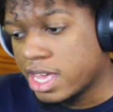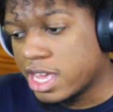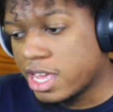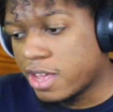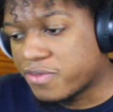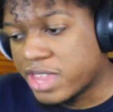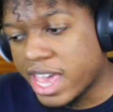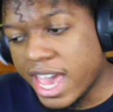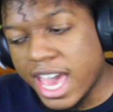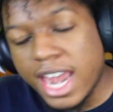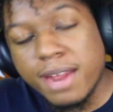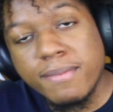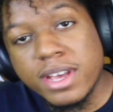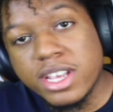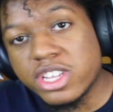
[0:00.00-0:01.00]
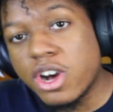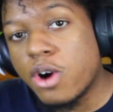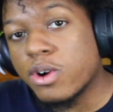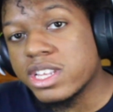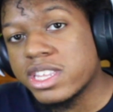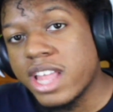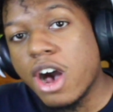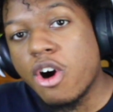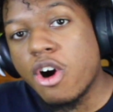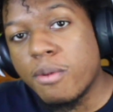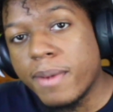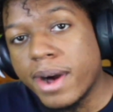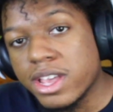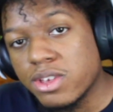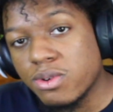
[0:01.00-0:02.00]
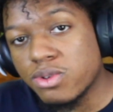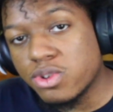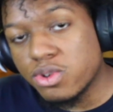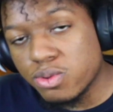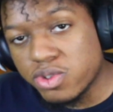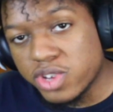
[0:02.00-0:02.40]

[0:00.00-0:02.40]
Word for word: if the anime song is not on my YouTube